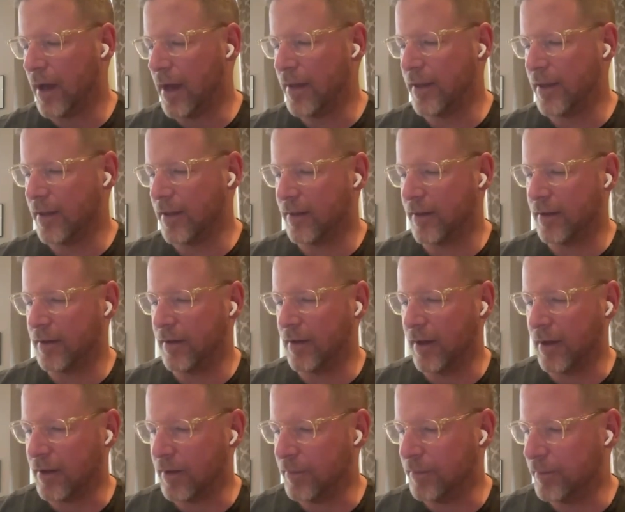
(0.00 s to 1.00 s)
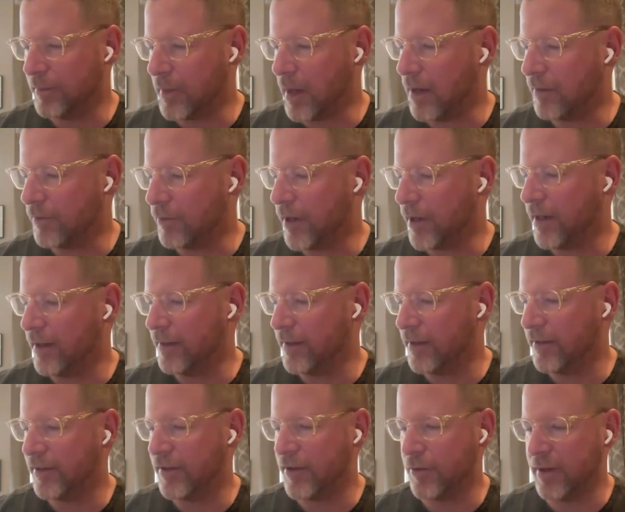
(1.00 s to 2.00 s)
I think that um, reading
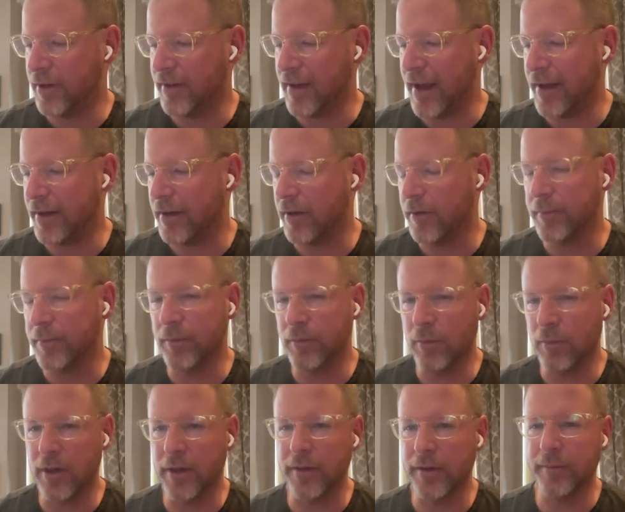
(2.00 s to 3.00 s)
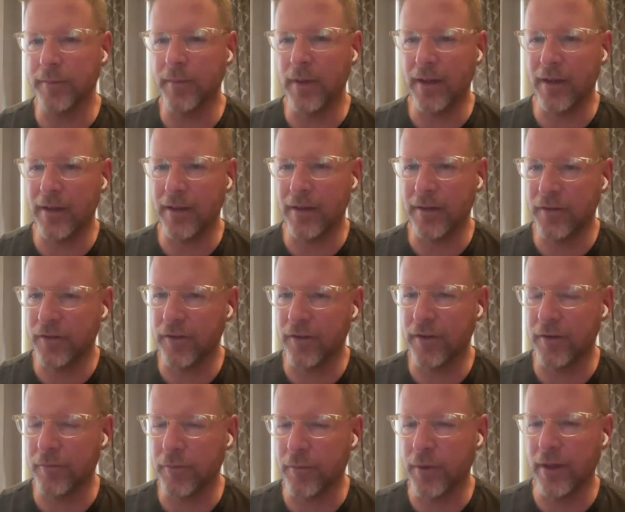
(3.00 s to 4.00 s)
these two in tandem were uh,
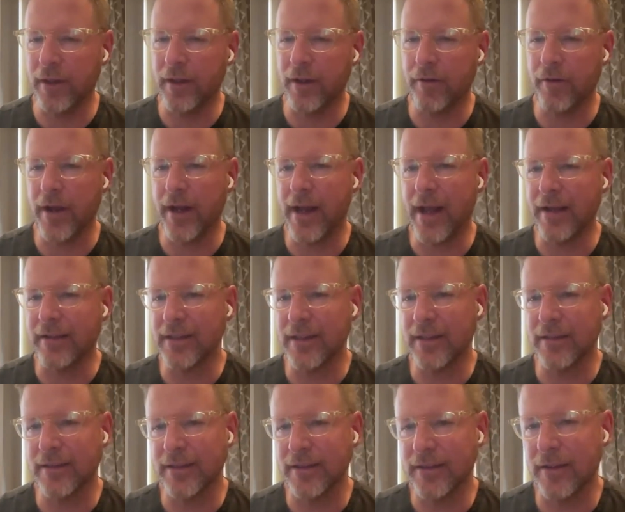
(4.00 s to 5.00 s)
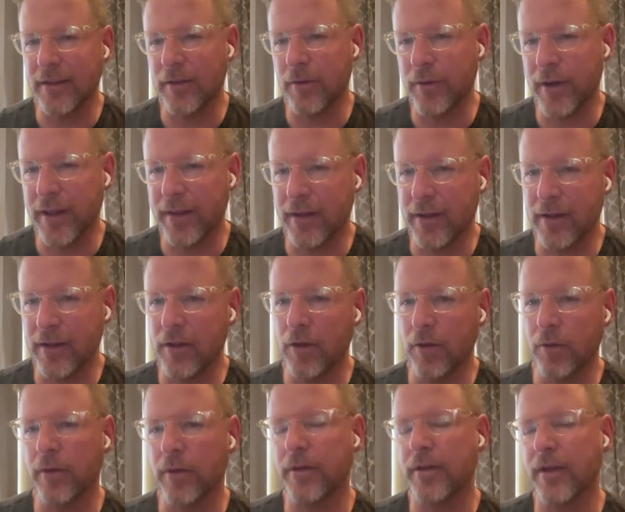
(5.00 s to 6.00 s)
just a really great access into the way that
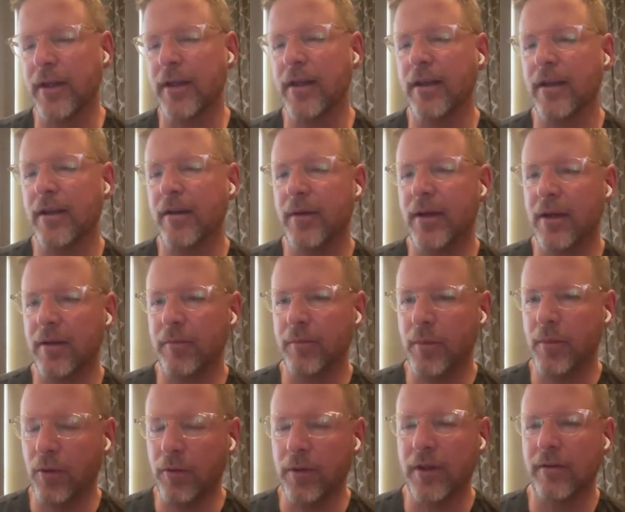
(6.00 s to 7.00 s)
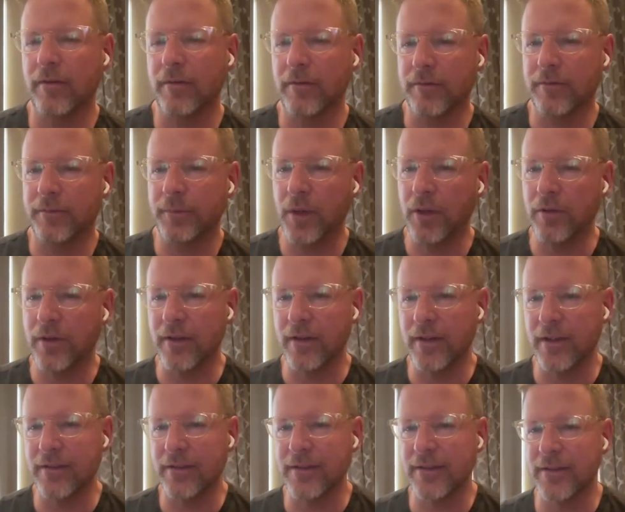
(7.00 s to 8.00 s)
you were thinking about both of both of
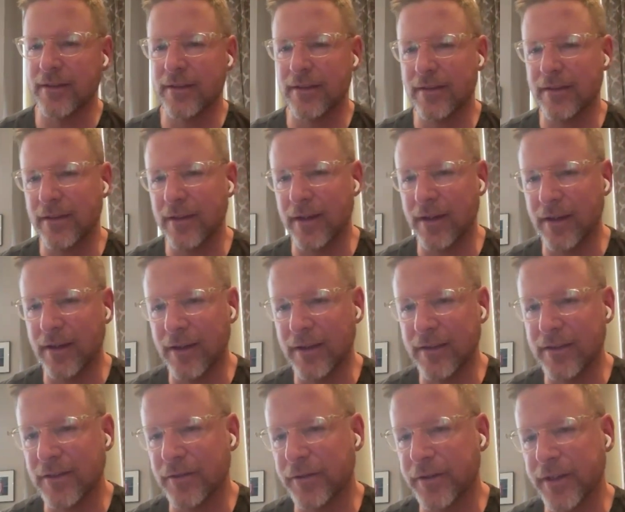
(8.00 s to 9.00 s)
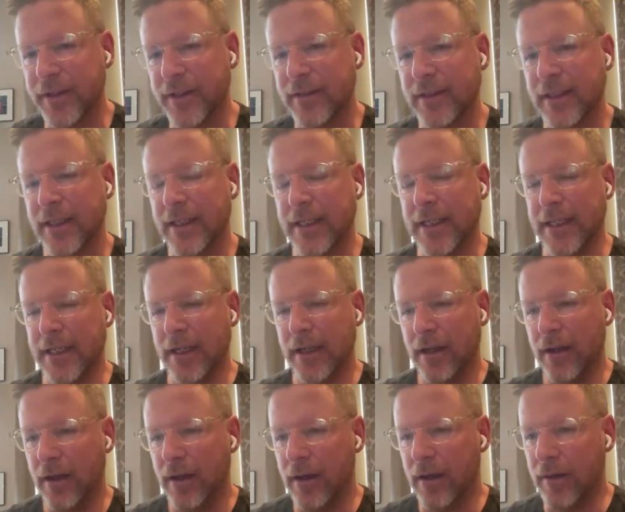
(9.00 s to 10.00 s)
these uh, stories.
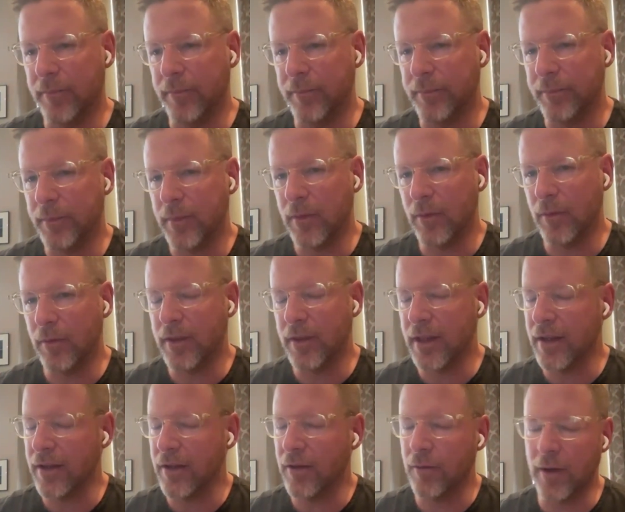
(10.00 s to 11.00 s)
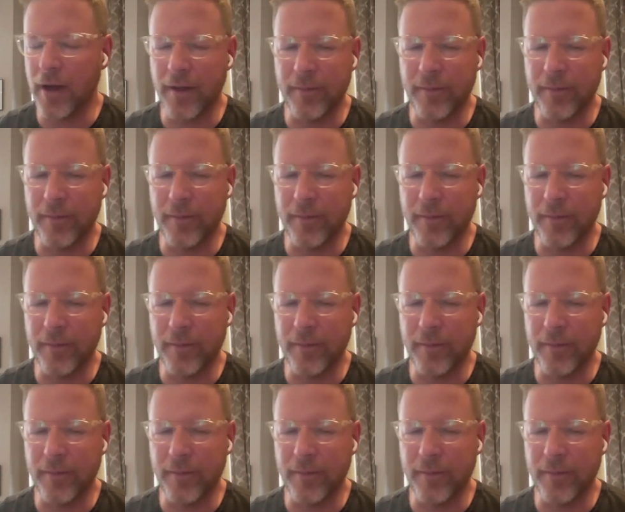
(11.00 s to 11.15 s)
Um, well, thank you.